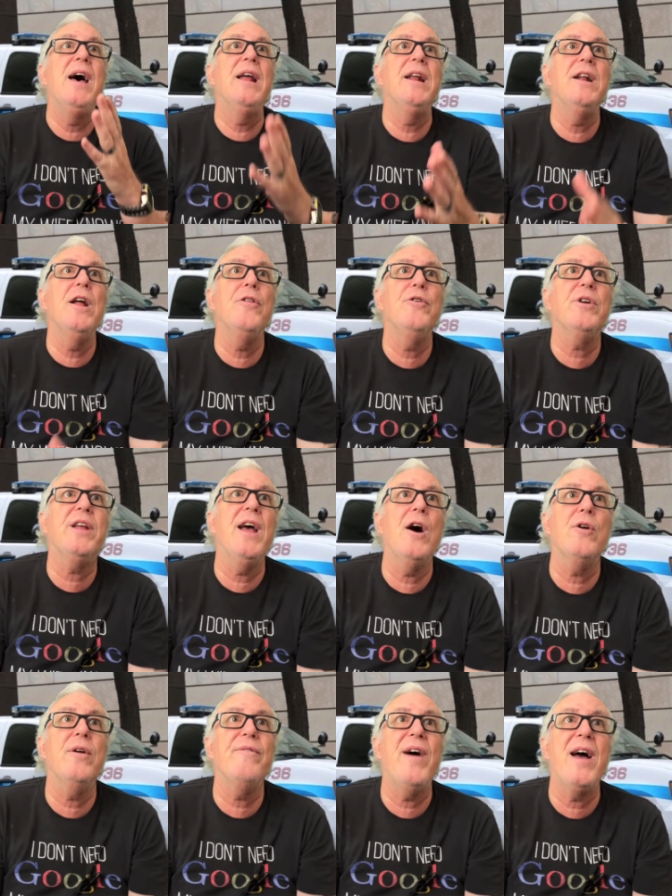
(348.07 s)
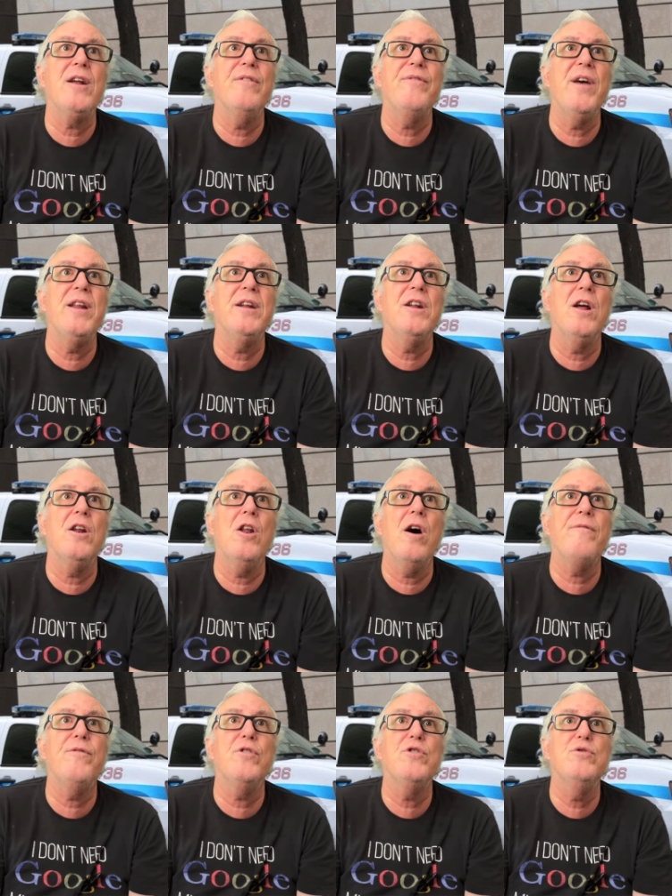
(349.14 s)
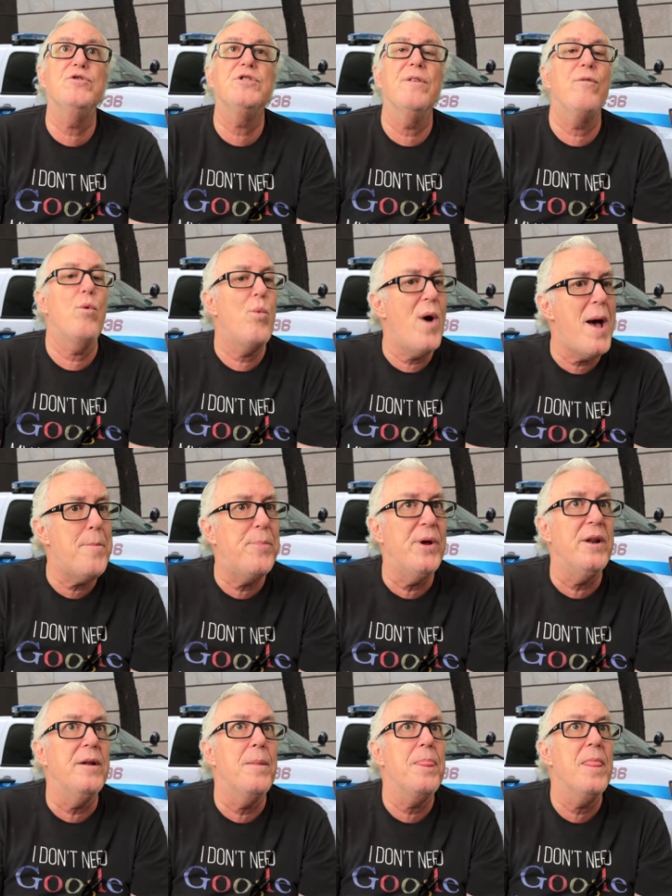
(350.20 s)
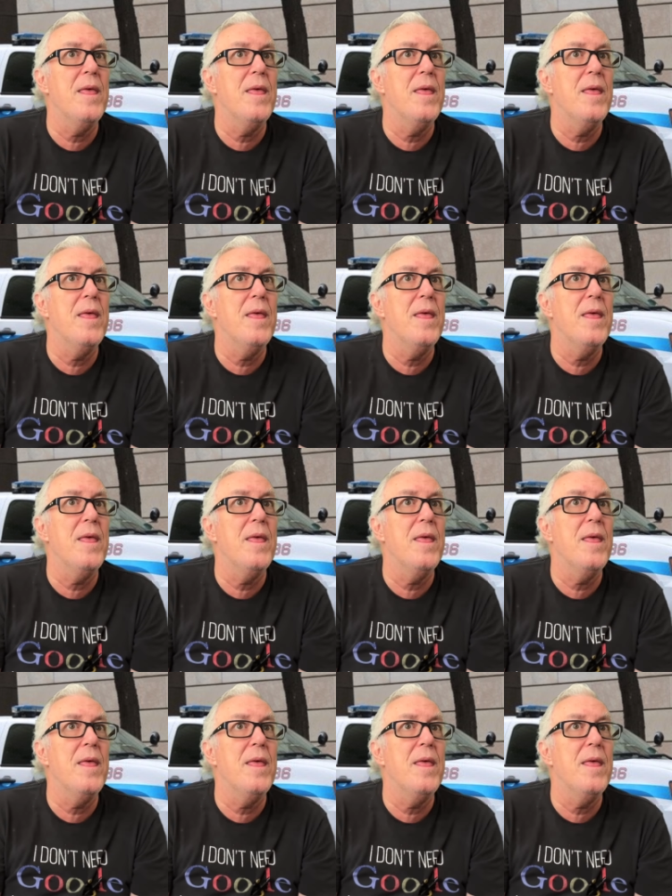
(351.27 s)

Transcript: and another count of aggravated unlawful use of a weapon.